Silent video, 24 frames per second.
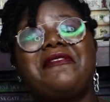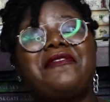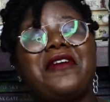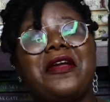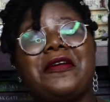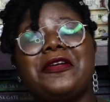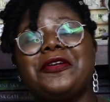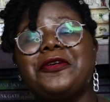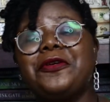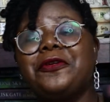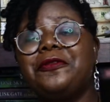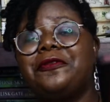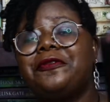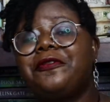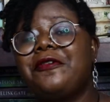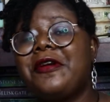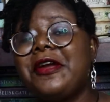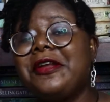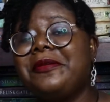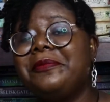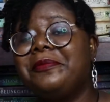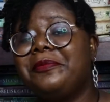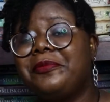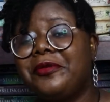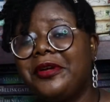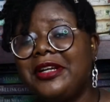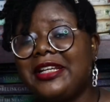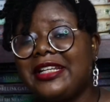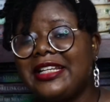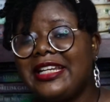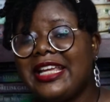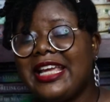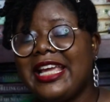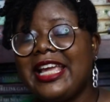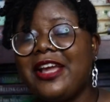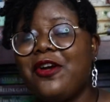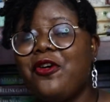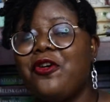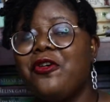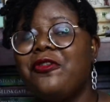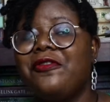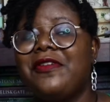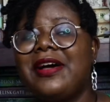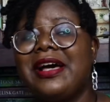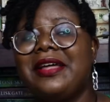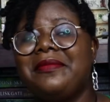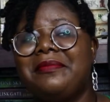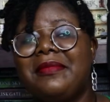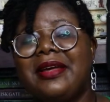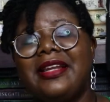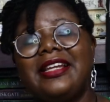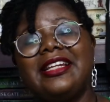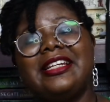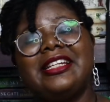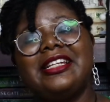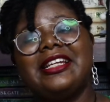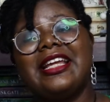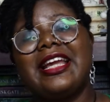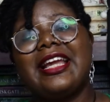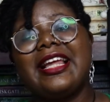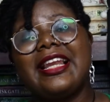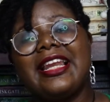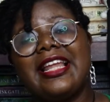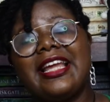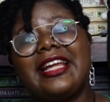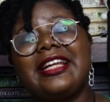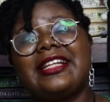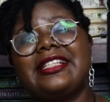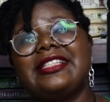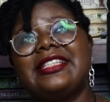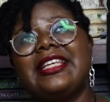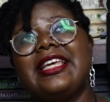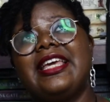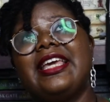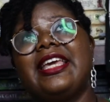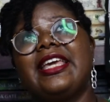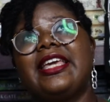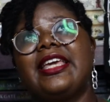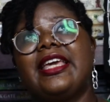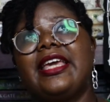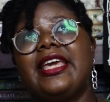very good friend Brittany over at Melanin Eclectic